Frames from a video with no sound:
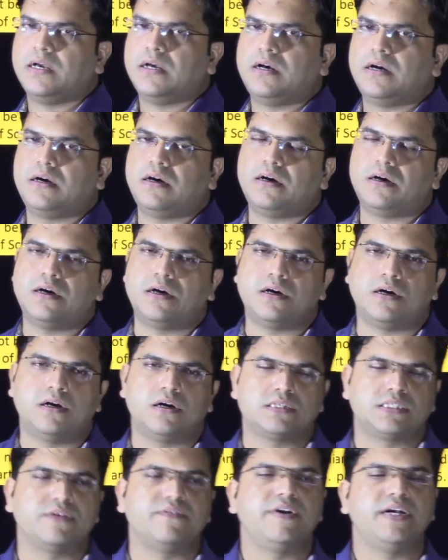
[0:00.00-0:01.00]

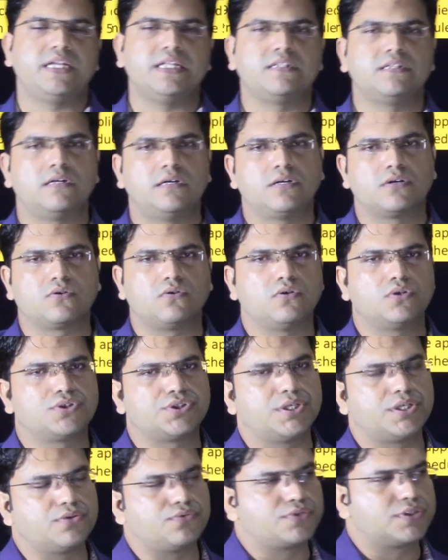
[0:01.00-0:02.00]
73rd
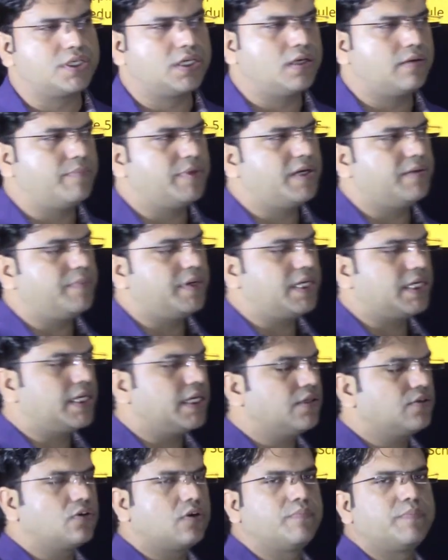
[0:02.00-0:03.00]
Constitutional Amendment
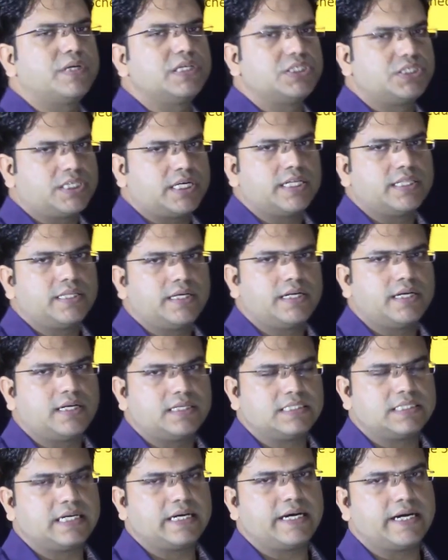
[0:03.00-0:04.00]
Act or Panchayati
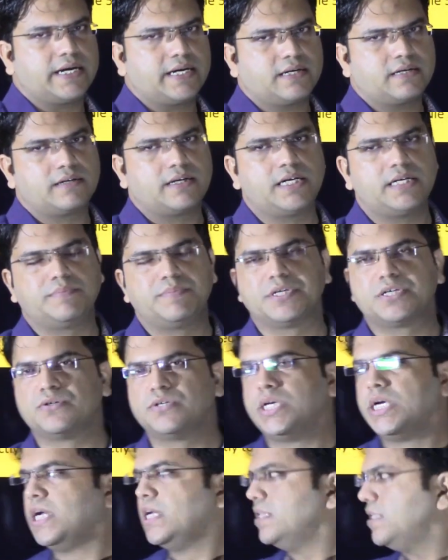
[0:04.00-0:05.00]
Raj Act, right?
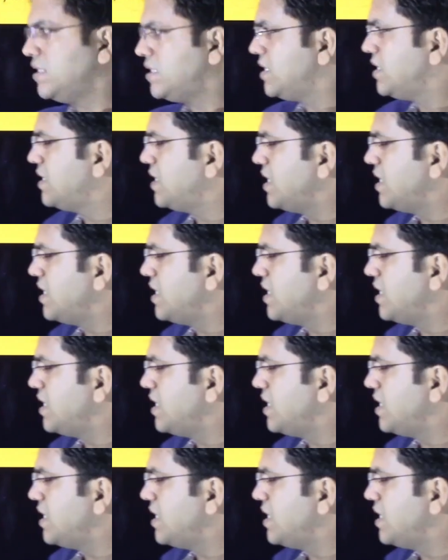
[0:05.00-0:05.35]
Because this